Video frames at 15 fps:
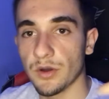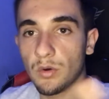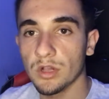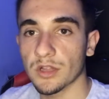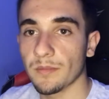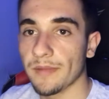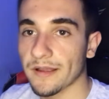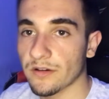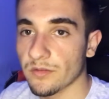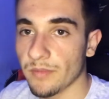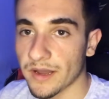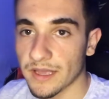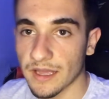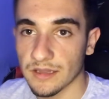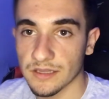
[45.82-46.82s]
Yo, welcome back
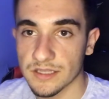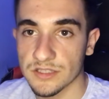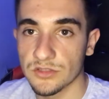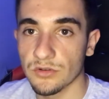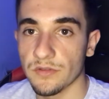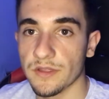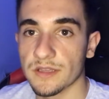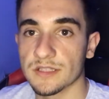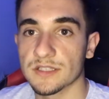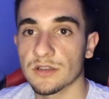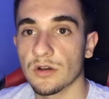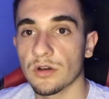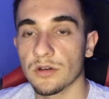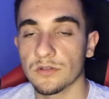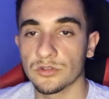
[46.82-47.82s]
everybody and let's do this.
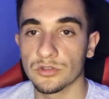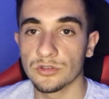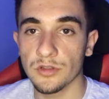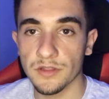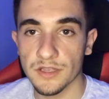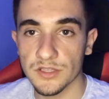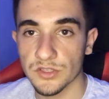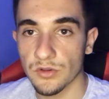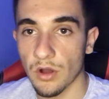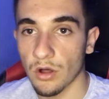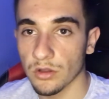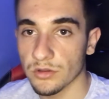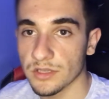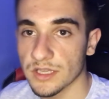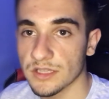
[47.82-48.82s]
So to do this, you
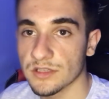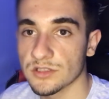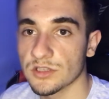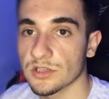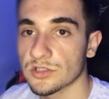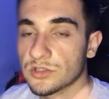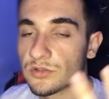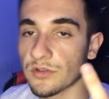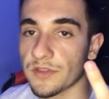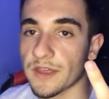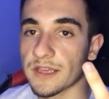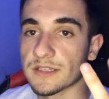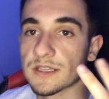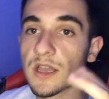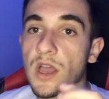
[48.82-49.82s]
all you need is just two
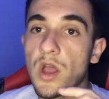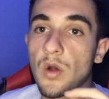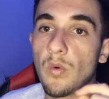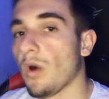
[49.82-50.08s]
things.